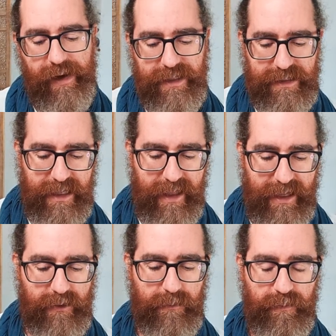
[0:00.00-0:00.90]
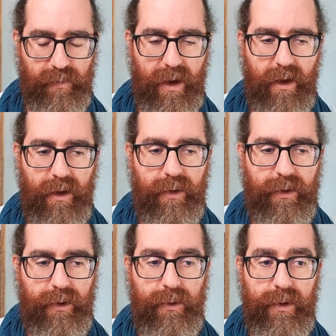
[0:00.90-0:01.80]
Let's see that
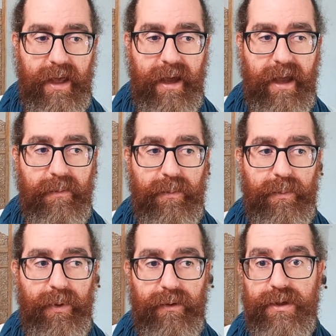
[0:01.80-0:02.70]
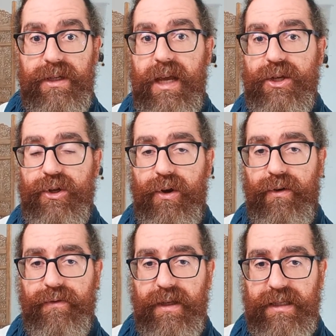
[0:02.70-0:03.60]
through the pronunciation
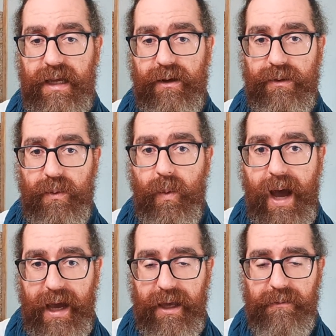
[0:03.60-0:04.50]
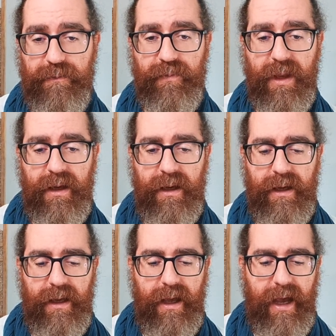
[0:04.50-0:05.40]
of the sound Y.
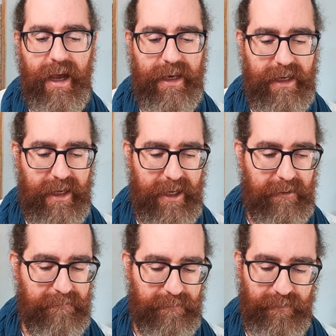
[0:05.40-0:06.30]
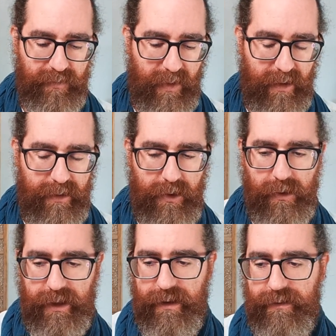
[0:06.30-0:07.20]
And
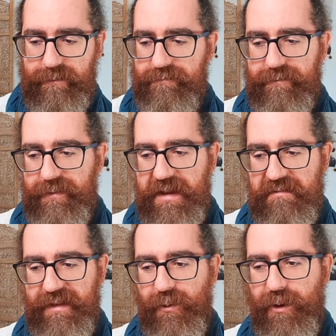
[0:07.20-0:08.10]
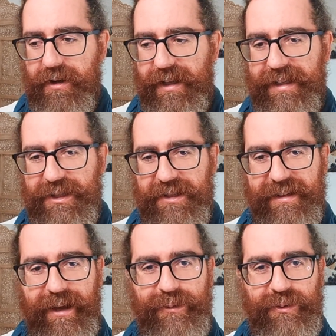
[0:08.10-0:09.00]
you can, the word that
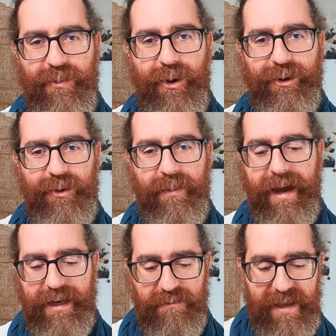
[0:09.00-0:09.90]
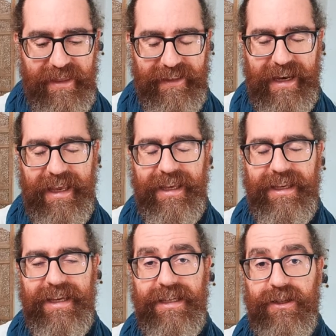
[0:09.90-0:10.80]
comes more to mind
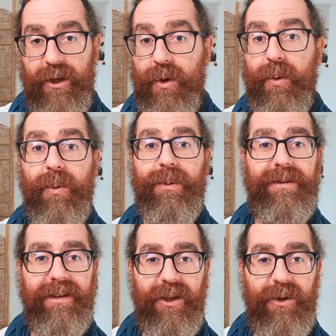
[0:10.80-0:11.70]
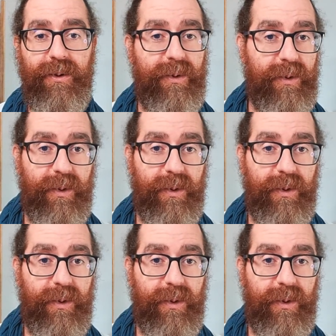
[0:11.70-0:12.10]
immediately is you. You,